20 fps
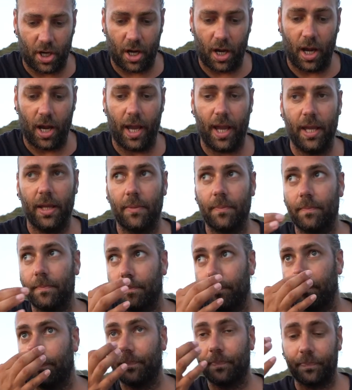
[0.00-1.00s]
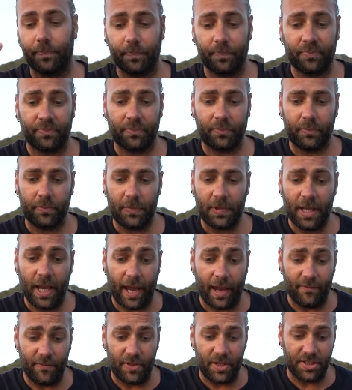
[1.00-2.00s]
I
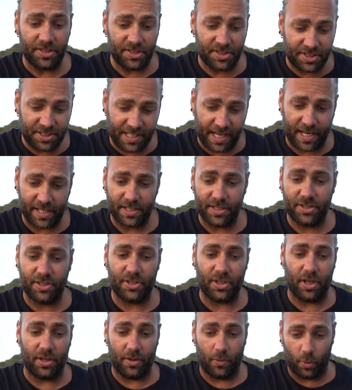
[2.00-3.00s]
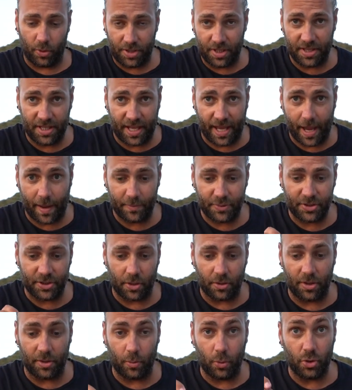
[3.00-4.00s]
have this set within the app so
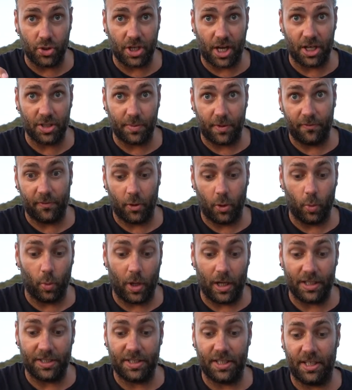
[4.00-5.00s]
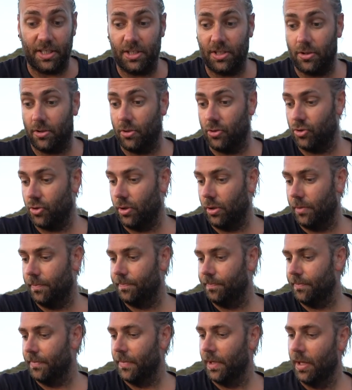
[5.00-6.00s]
that it will charge my phone while it's connected to the controller.
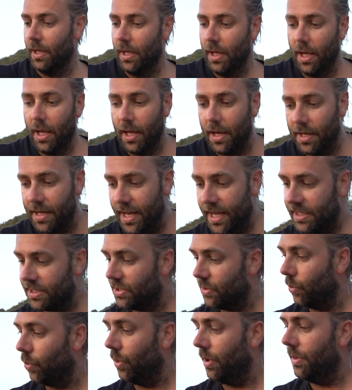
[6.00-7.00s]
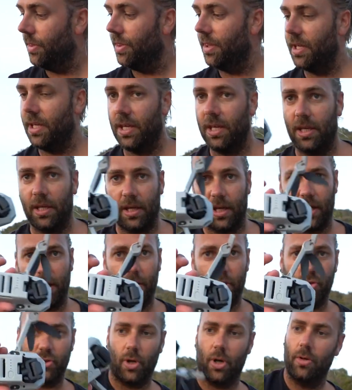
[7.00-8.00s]
Next, with the
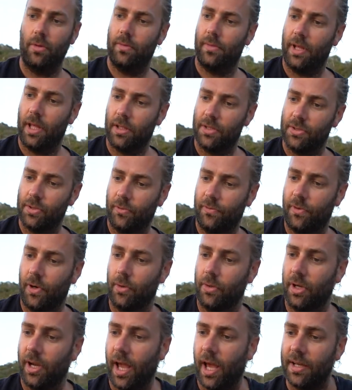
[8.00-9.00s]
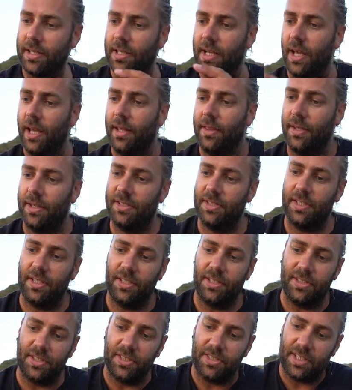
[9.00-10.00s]
drone, now that's all folded out, this
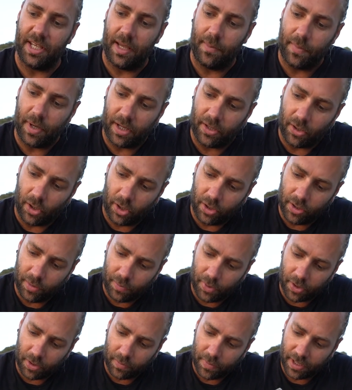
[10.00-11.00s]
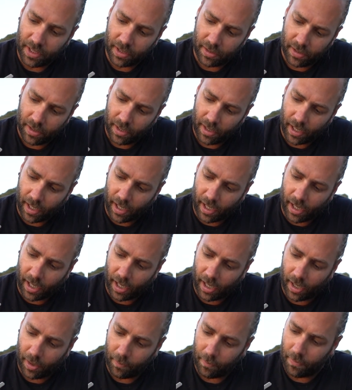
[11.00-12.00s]
is the same button on the bottom here
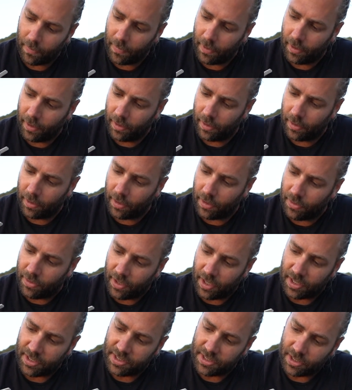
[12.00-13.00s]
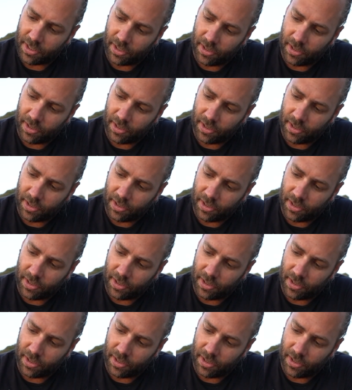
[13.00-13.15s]
that